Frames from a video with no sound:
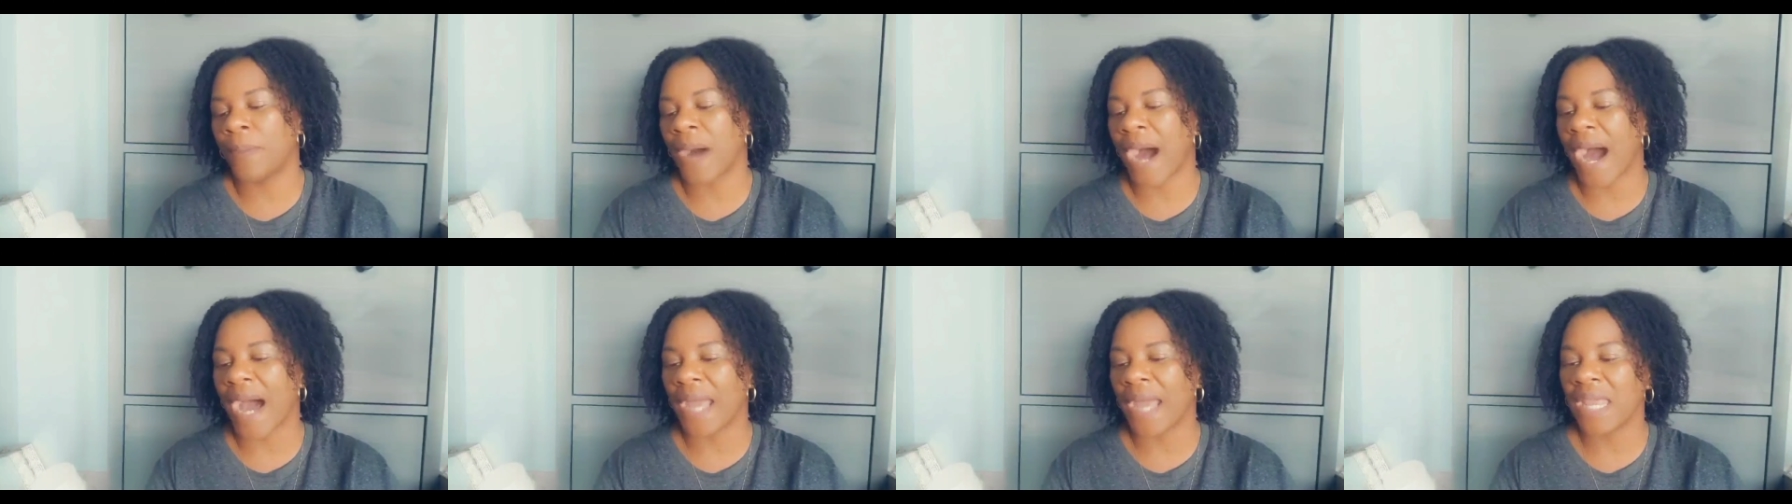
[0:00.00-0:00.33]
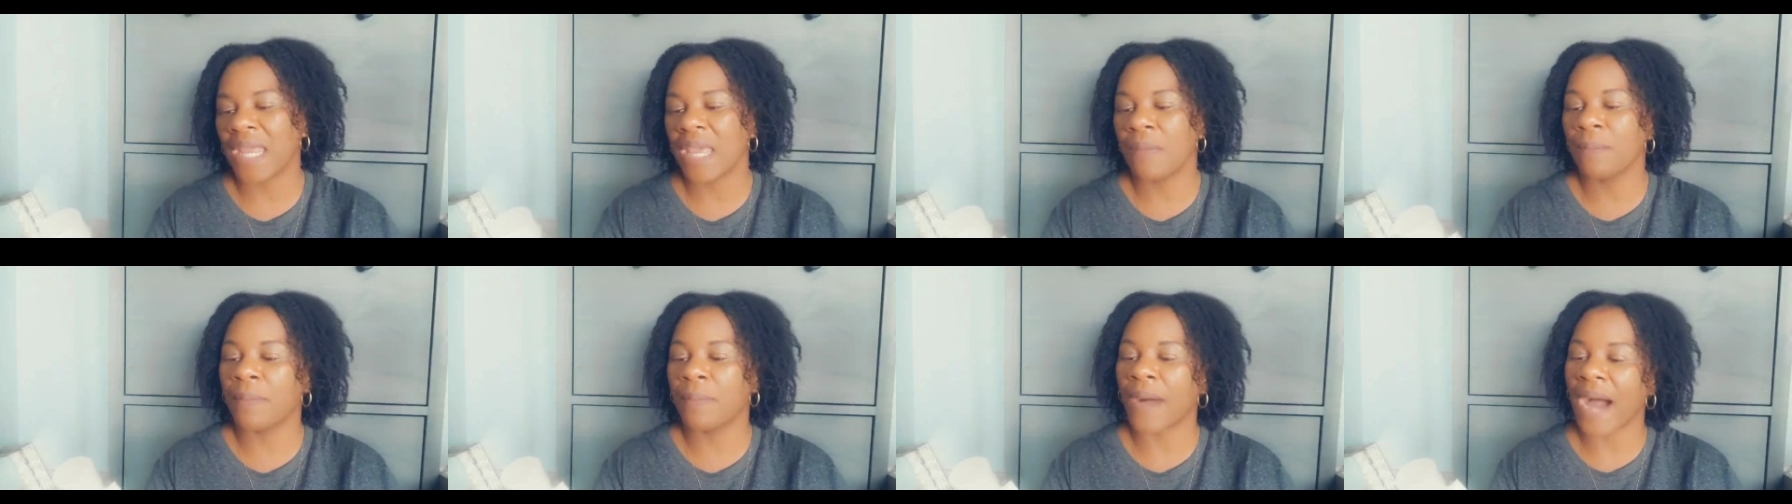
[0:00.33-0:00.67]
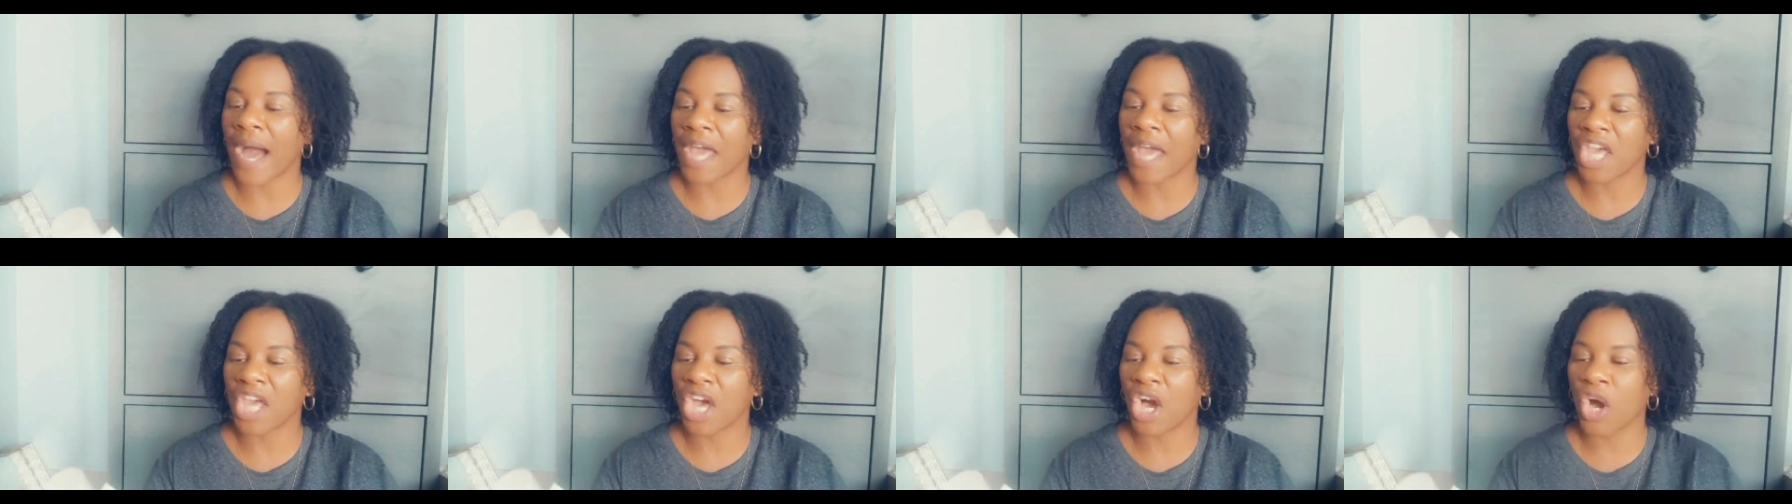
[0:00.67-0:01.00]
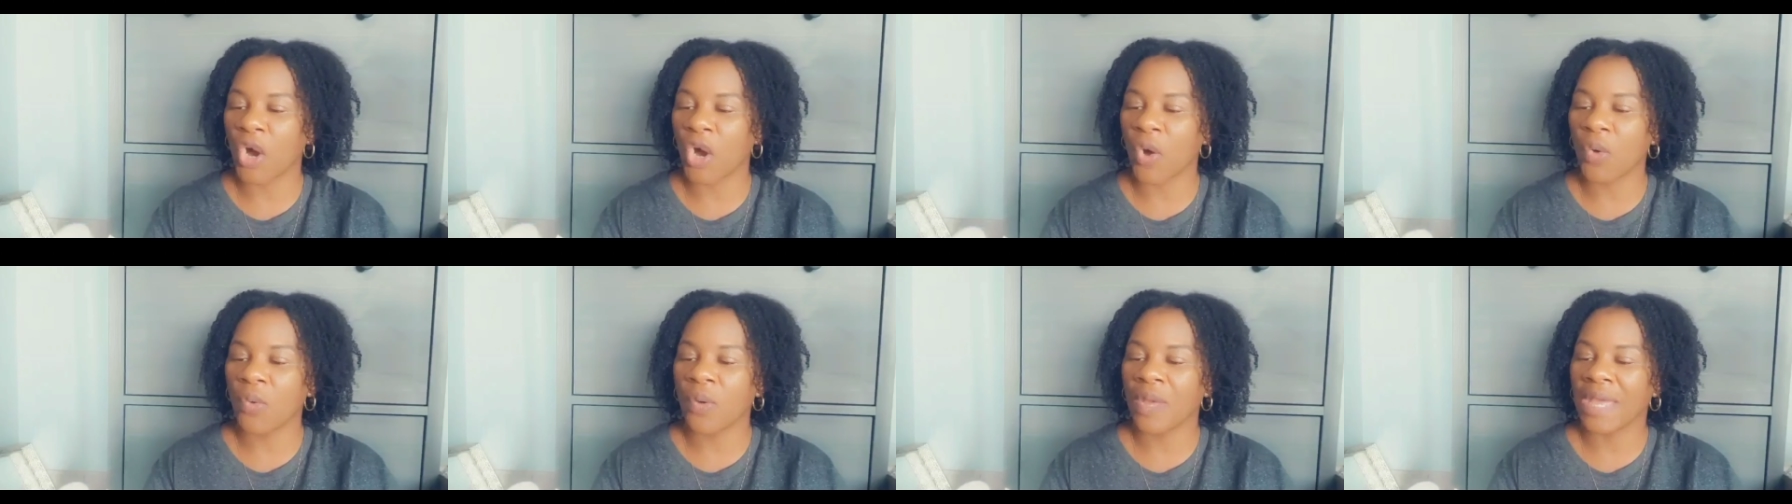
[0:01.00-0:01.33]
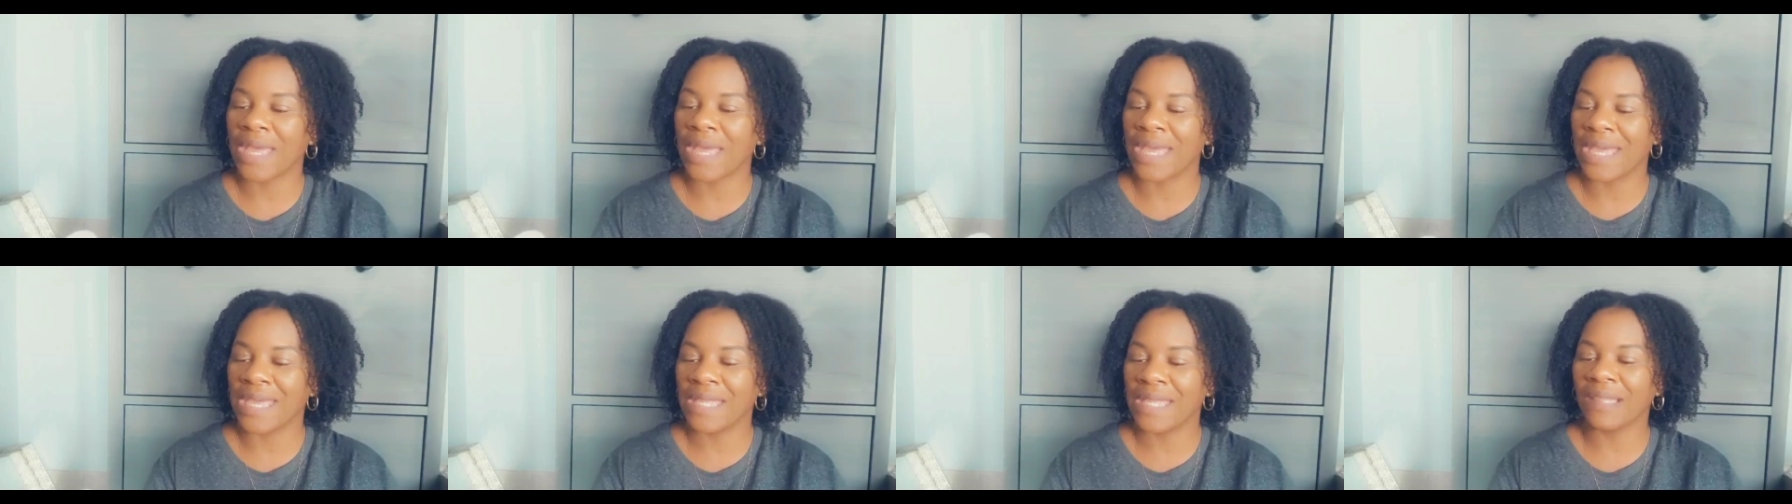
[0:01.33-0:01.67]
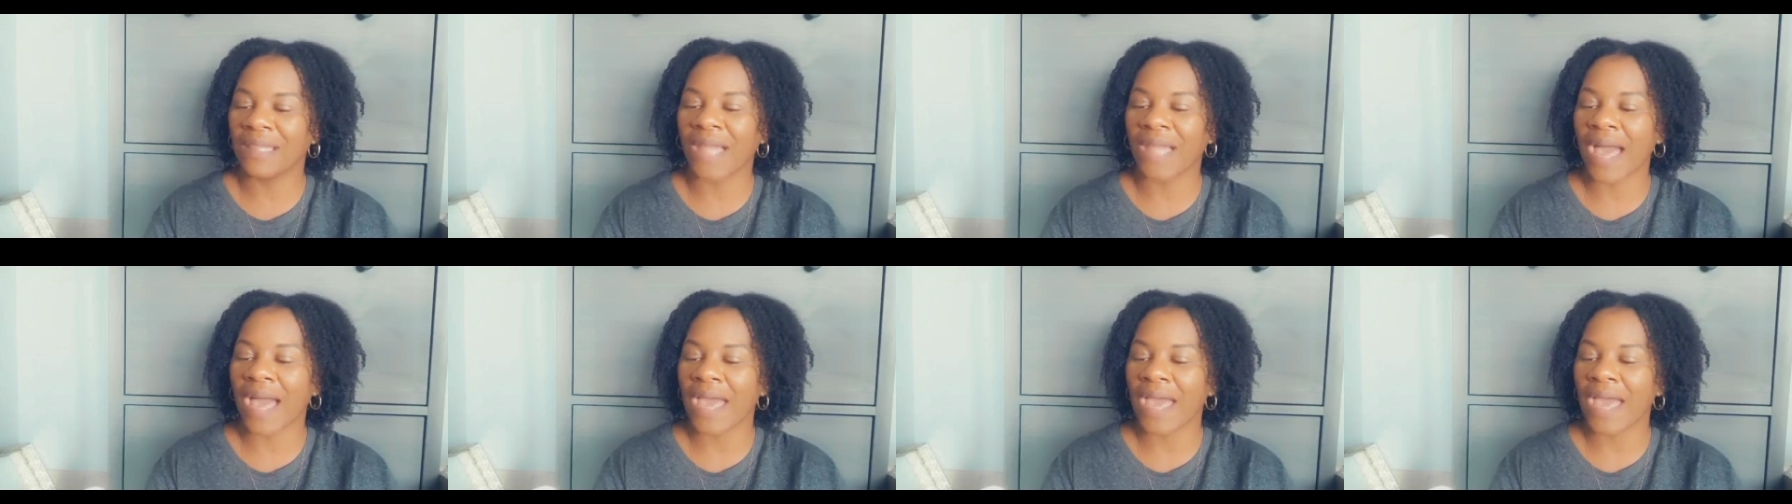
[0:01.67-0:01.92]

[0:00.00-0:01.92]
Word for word: Body Bio e